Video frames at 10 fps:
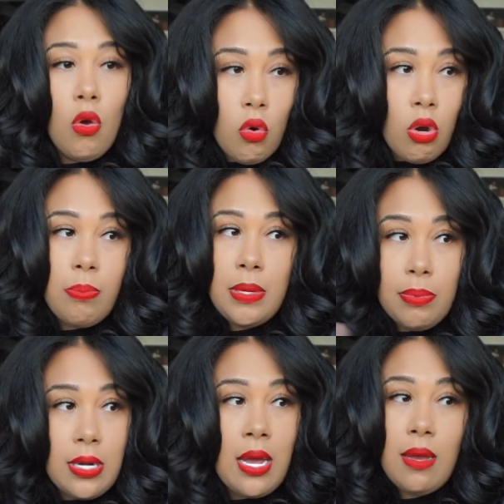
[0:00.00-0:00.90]
or
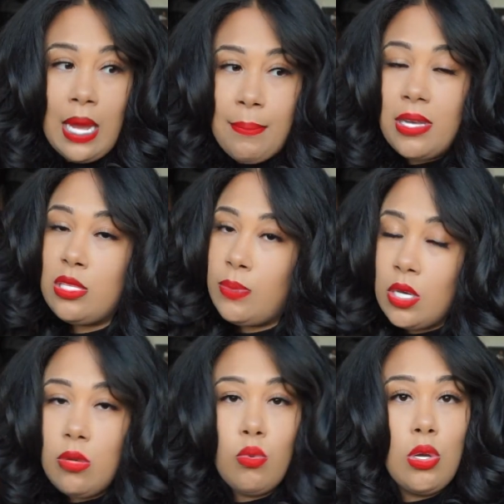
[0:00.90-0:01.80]
people that I messed
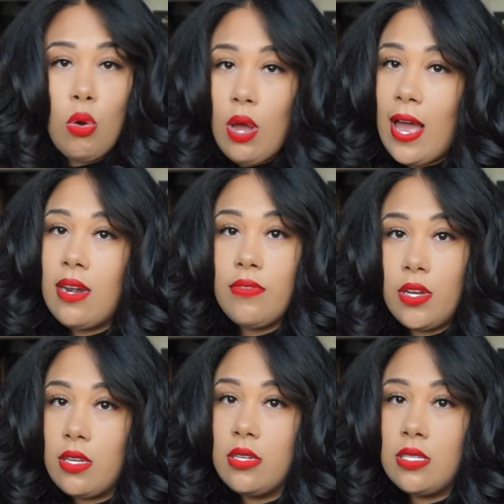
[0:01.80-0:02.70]
with, we all had a
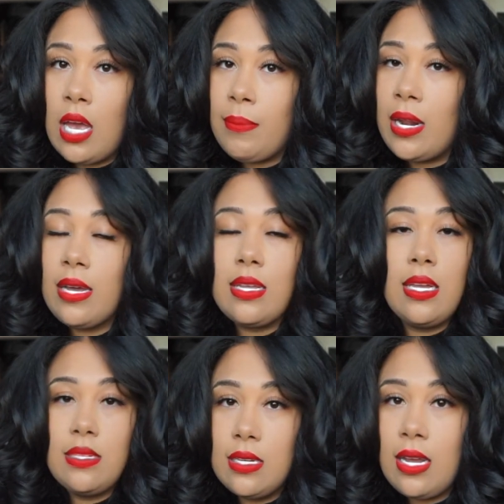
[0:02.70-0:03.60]
fucking good time, and I
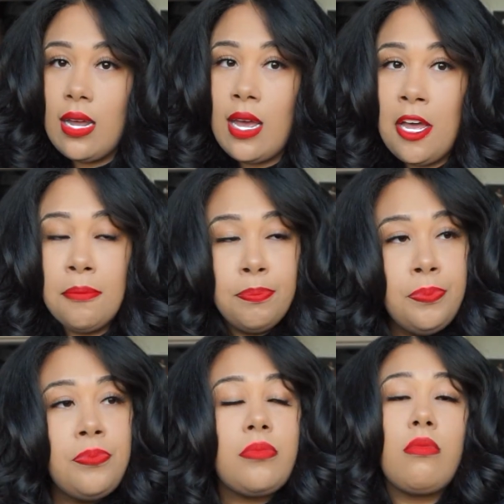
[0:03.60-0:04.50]
can't deny that.
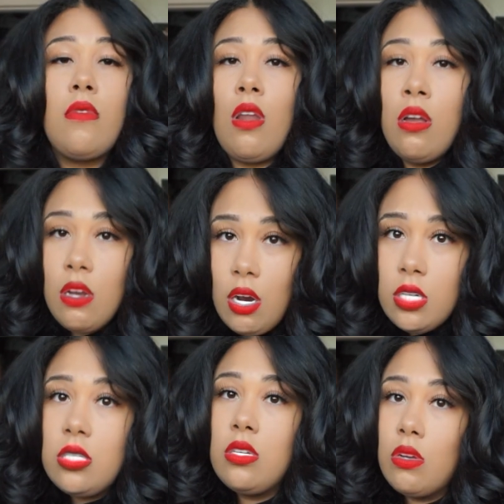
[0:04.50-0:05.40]

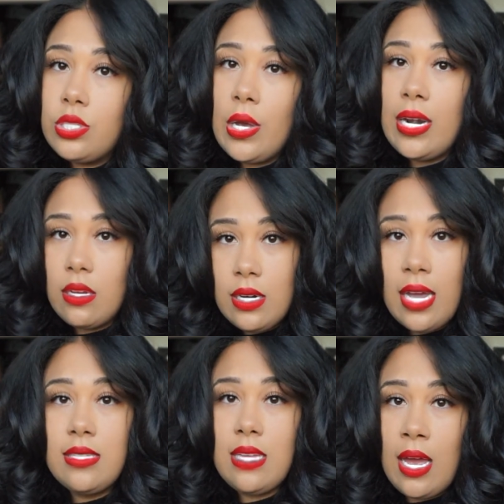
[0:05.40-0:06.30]
Carson also had a good
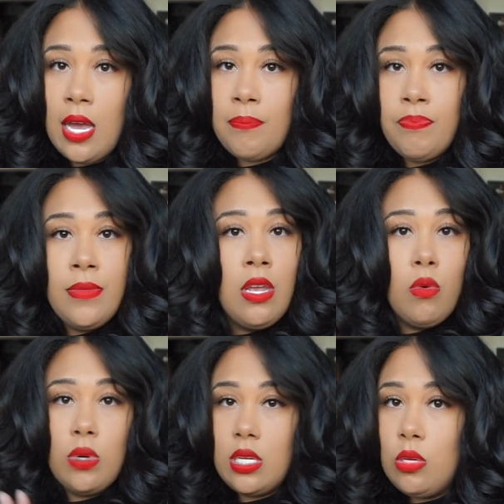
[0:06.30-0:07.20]
ass time
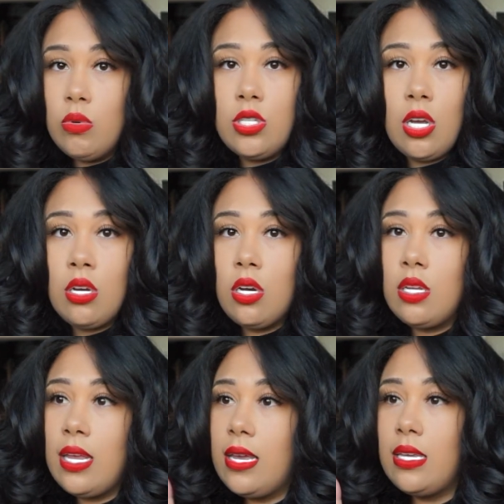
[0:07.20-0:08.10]
when he was younger.
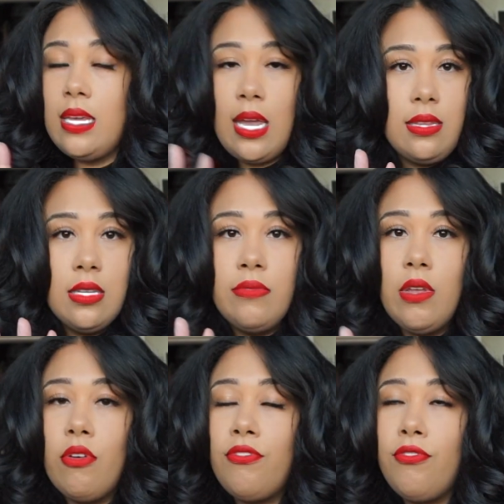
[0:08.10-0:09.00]
Like, he lived
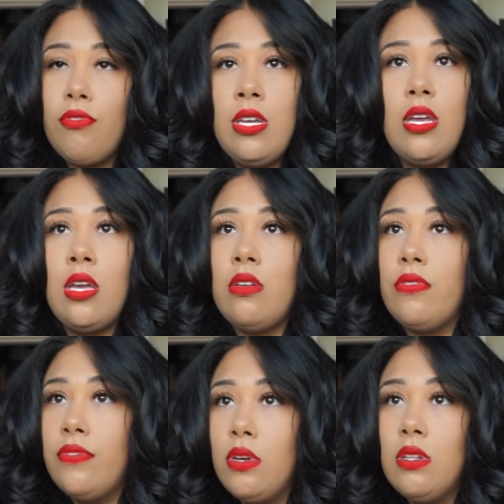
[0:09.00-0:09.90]
a free and full